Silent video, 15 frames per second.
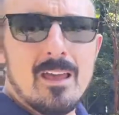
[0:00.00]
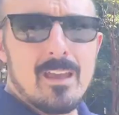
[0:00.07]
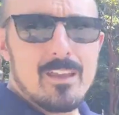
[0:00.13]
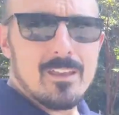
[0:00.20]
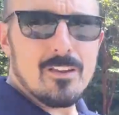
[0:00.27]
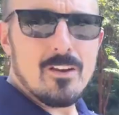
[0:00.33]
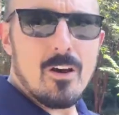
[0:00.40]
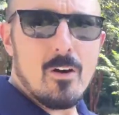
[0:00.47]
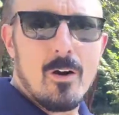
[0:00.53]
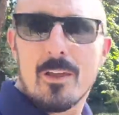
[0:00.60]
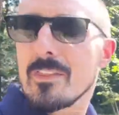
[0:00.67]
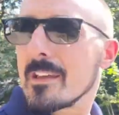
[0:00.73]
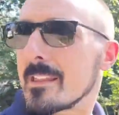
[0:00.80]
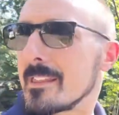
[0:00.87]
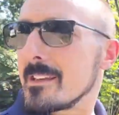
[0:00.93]
I
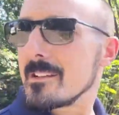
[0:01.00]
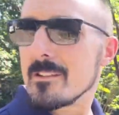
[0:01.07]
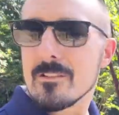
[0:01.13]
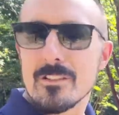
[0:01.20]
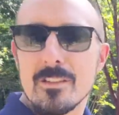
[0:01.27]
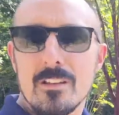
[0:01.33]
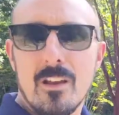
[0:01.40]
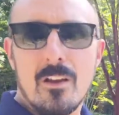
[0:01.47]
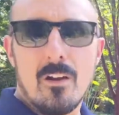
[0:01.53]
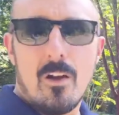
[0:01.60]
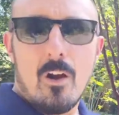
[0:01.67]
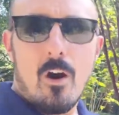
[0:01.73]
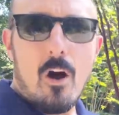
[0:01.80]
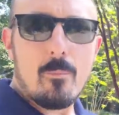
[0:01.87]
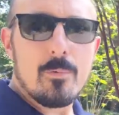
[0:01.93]
think there's
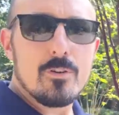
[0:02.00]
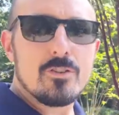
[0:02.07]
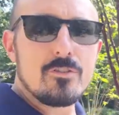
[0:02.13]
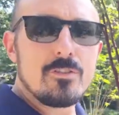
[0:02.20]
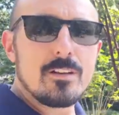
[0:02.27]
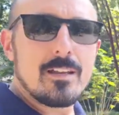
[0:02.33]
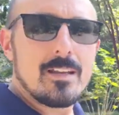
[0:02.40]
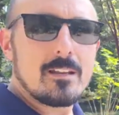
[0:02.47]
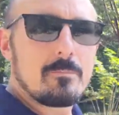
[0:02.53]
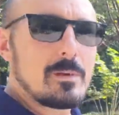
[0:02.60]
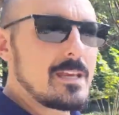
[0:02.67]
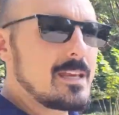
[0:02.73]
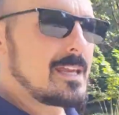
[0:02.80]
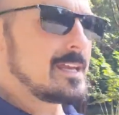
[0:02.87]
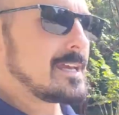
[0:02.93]
opportunity to
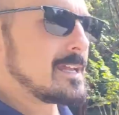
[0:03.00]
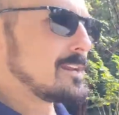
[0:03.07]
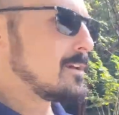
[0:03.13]
be in